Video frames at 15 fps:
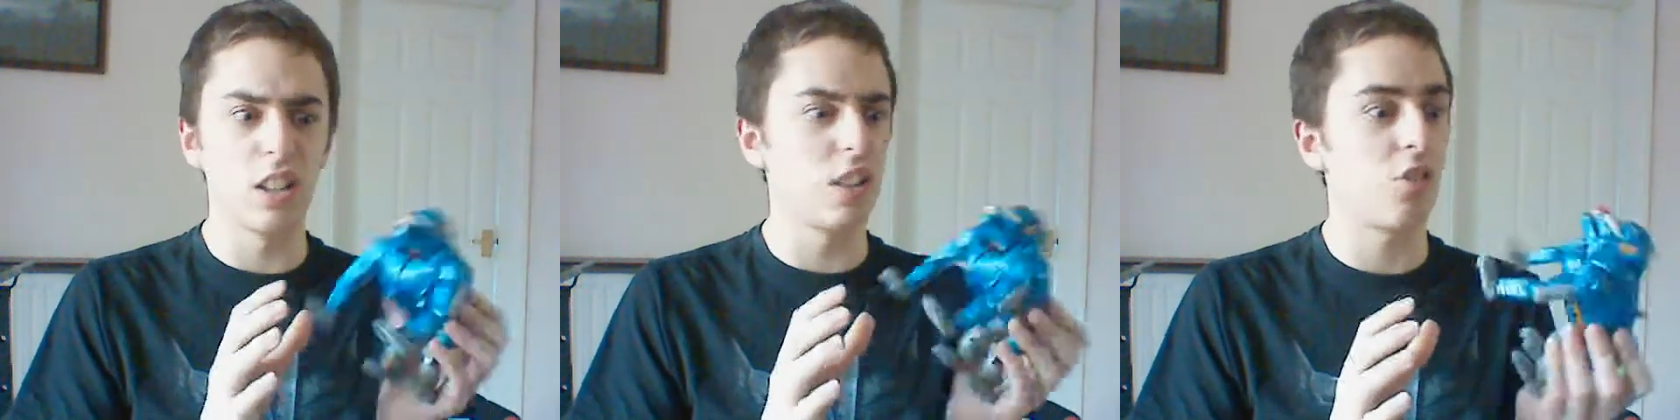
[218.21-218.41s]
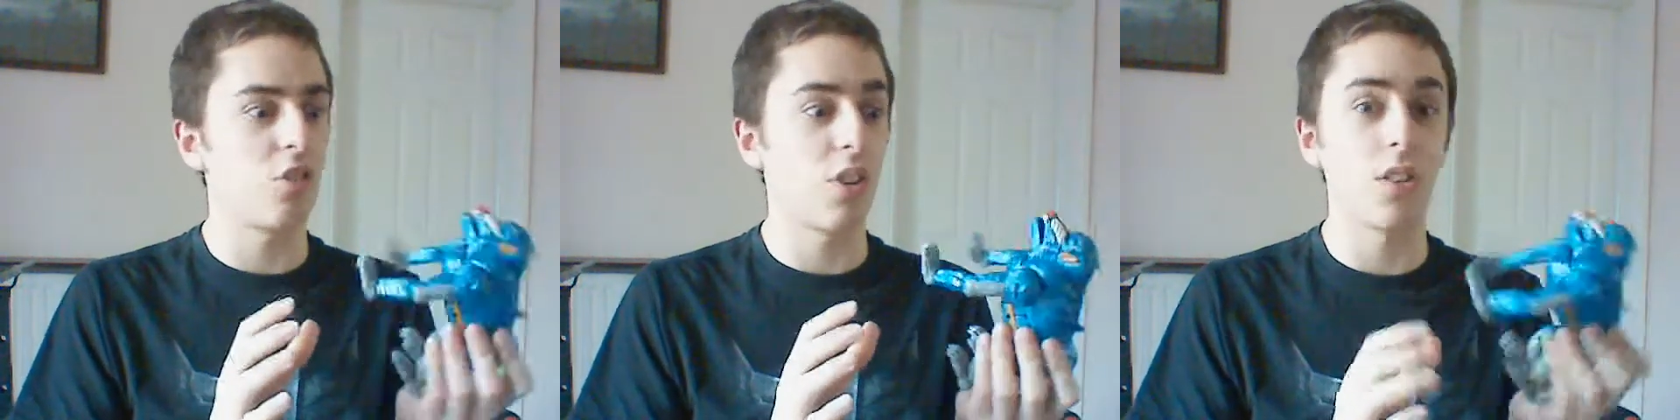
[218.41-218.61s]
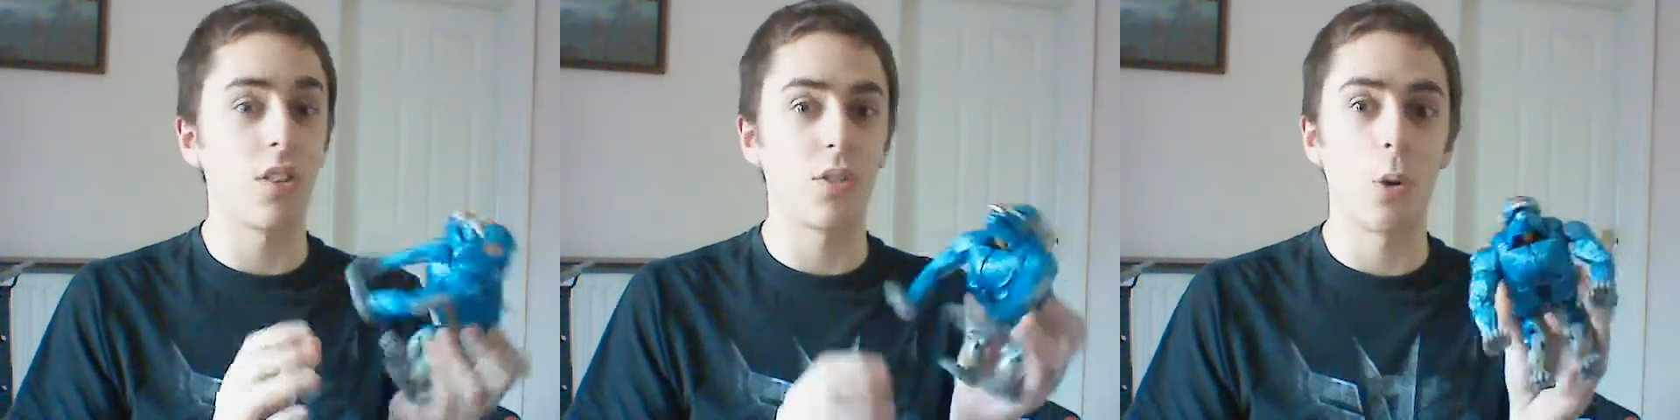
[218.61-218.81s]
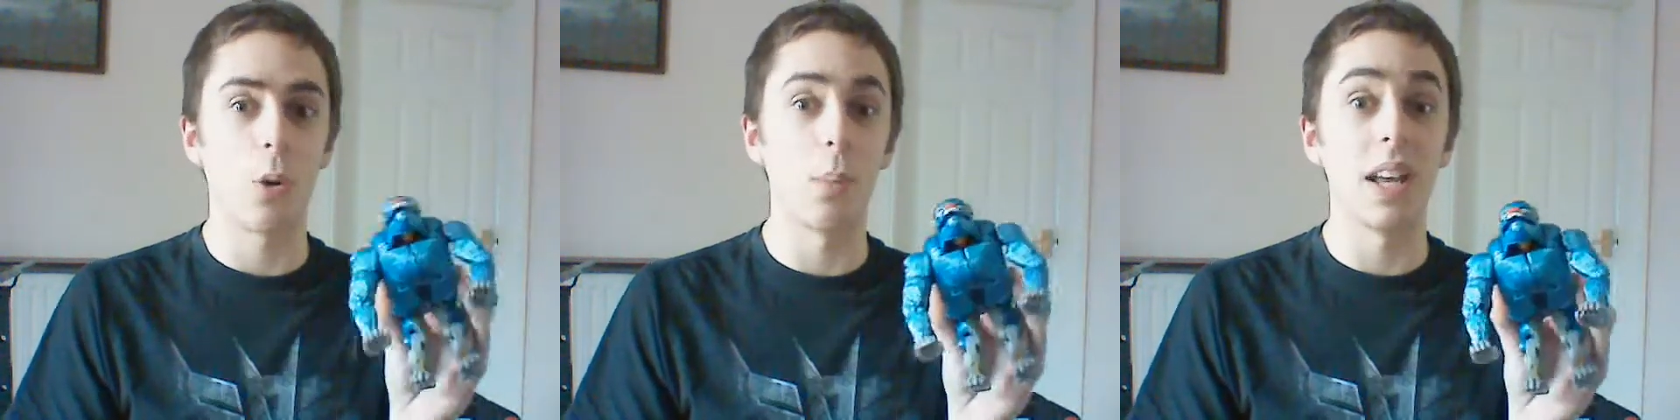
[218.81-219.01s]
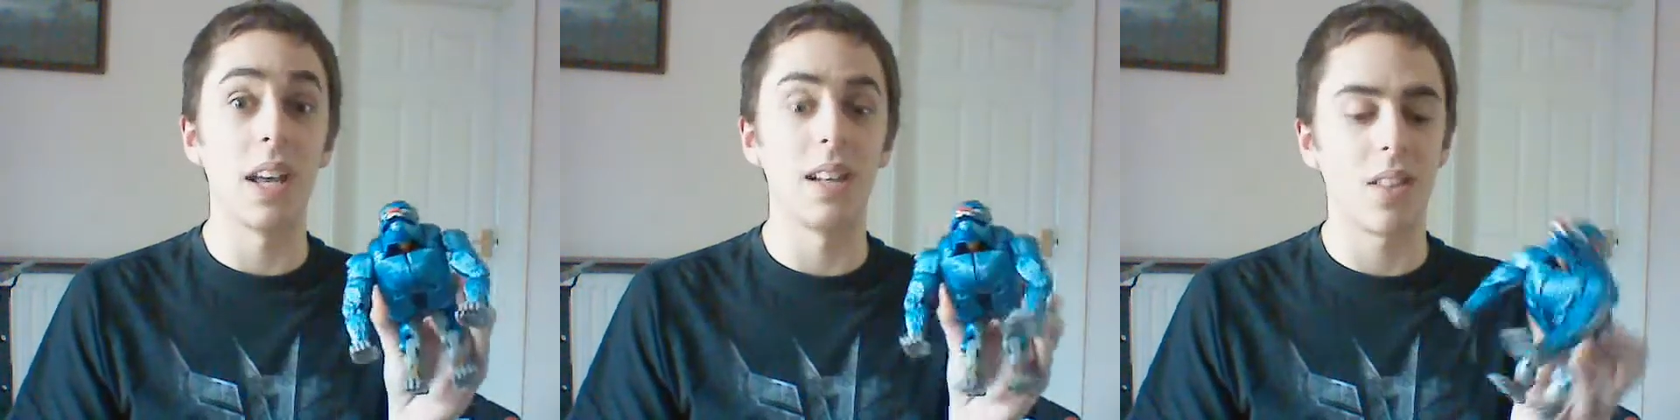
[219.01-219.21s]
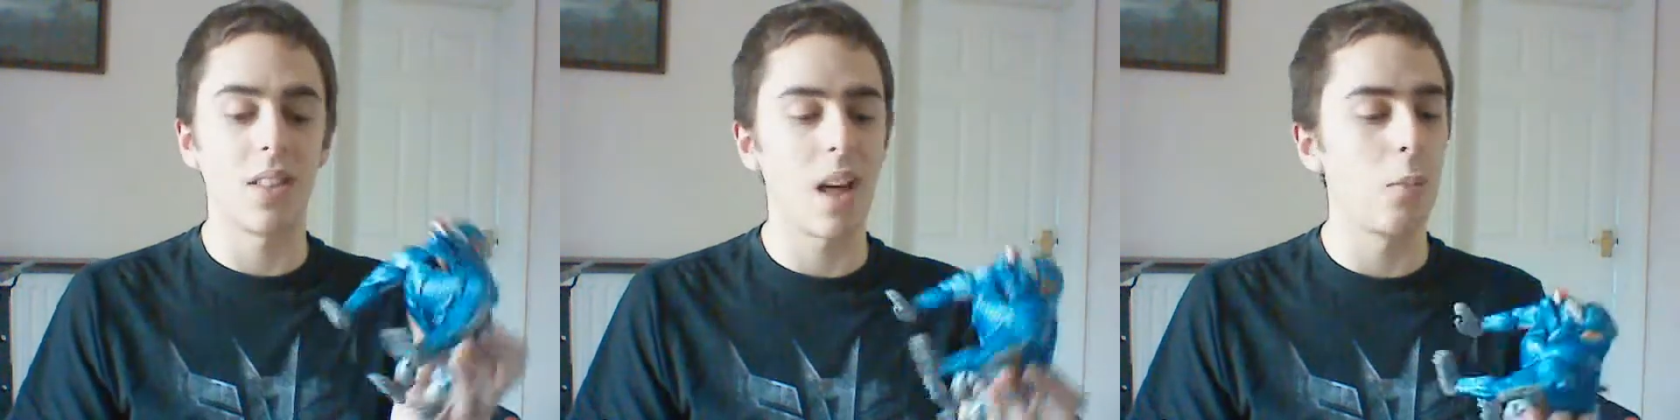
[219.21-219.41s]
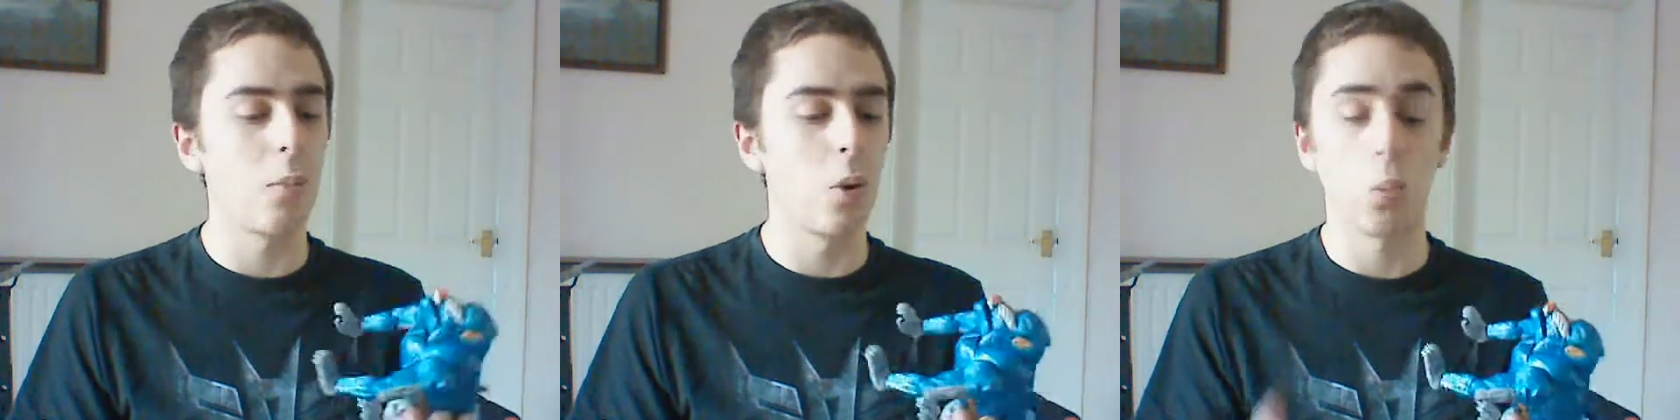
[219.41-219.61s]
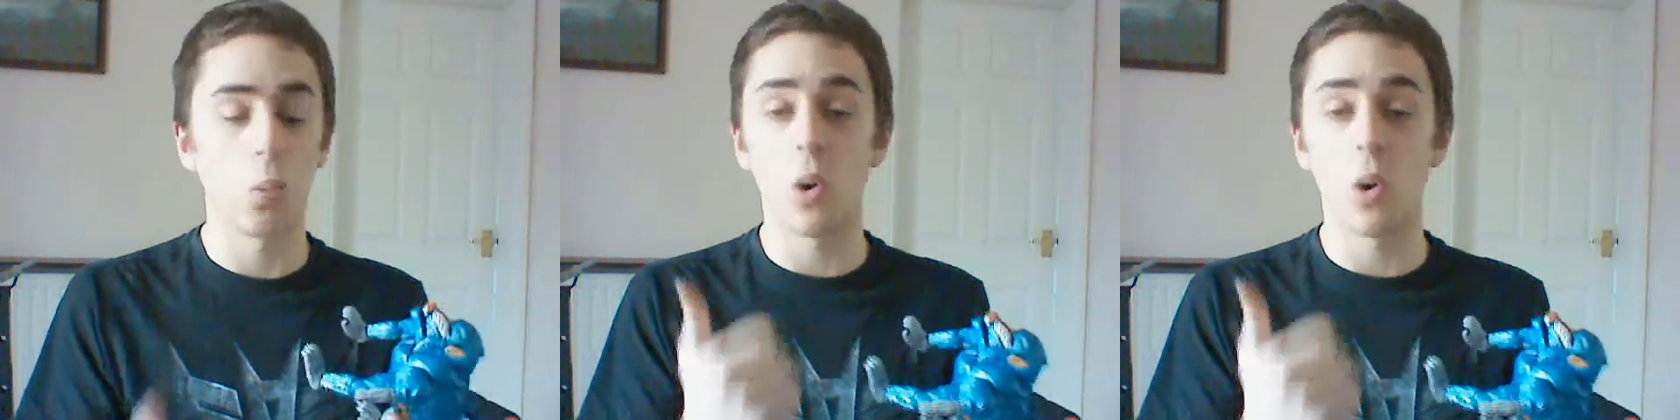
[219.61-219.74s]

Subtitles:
transform it into that mode.